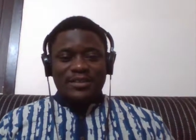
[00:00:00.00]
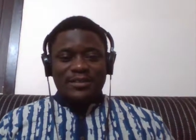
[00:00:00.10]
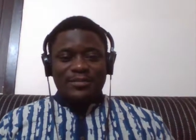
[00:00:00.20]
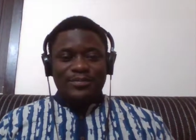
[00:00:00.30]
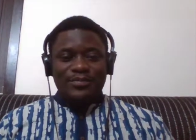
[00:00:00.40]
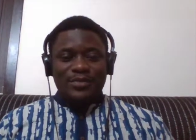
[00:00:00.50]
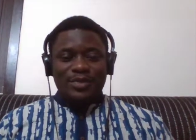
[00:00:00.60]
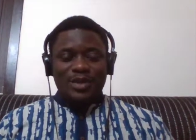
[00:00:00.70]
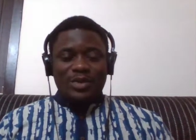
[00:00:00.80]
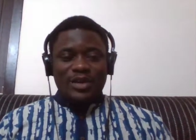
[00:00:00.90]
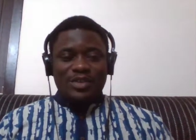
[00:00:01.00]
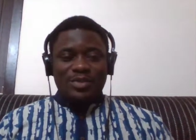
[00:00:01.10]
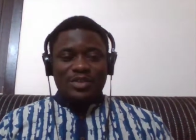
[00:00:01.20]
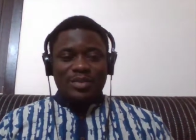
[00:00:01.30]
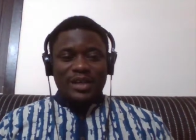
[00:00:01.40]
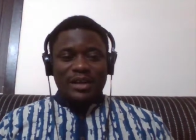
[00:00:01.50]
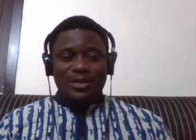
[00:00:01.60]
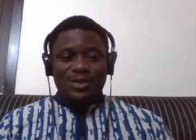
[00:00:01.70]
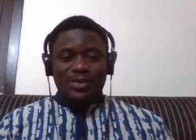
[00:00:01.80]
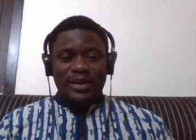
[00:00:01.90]
um, requires me to be
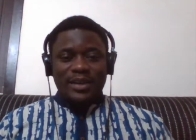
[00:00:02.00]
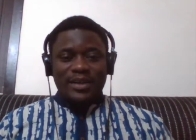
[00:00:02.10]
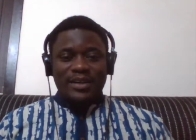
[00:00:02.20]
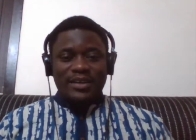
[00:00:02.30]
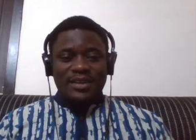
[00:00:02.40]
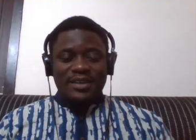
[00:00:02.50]
elsewhere